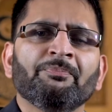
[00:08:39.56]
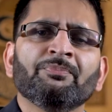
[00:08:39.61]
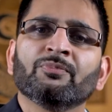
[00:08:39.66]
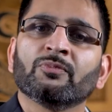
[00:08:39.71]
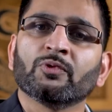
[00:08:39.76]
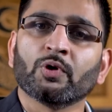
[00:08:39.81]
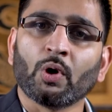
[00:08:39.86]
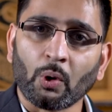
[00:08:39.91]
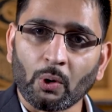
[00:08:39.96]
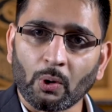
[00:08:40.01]

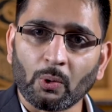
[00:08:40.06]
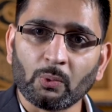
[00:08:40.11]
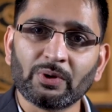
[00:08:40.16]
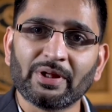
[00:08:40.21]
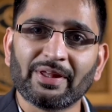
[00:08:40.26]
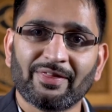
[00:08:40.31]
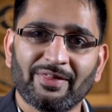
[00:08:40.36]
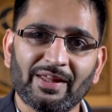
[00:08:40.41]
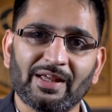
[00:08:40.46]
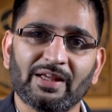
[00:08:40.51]
Not
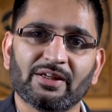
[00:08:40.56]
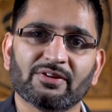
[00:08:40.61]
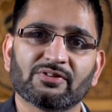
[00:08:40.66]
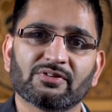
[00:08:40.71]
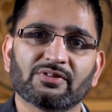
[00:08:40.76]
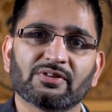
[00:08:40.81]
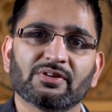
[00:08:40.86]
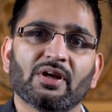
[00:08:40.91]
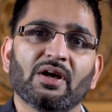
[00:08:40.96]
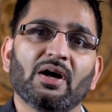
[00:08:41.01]
only
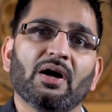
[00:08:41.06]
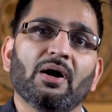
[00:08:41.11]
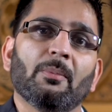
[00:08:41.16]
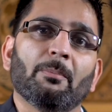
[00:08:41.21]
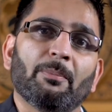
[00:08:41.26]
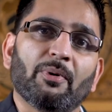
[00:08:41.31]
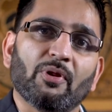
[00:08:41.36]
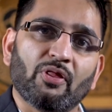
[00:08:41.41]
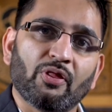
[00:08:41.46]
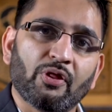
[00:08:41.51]
this,
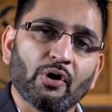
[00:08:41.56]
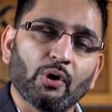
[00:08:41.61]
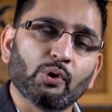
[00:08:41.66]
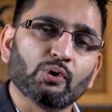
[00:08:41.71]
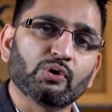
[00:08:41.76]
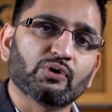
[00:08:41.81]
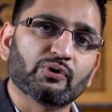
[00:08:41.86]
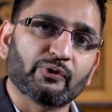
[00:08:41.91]
but those